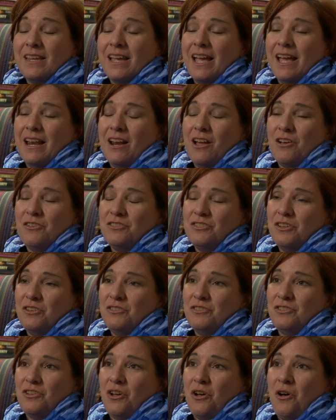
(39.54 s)
and also
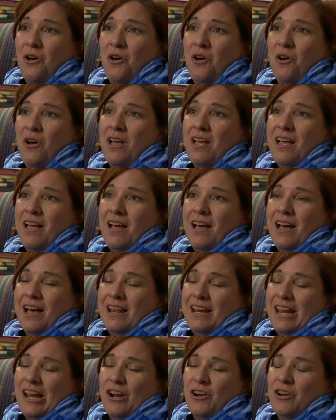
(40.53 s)
saw
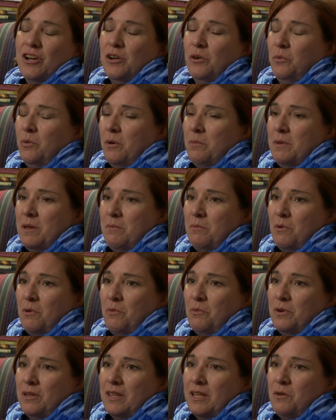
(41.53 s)
an area where people
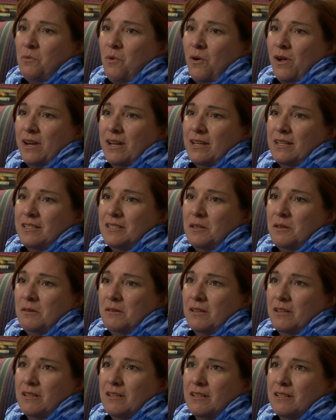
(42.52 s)
really wanted to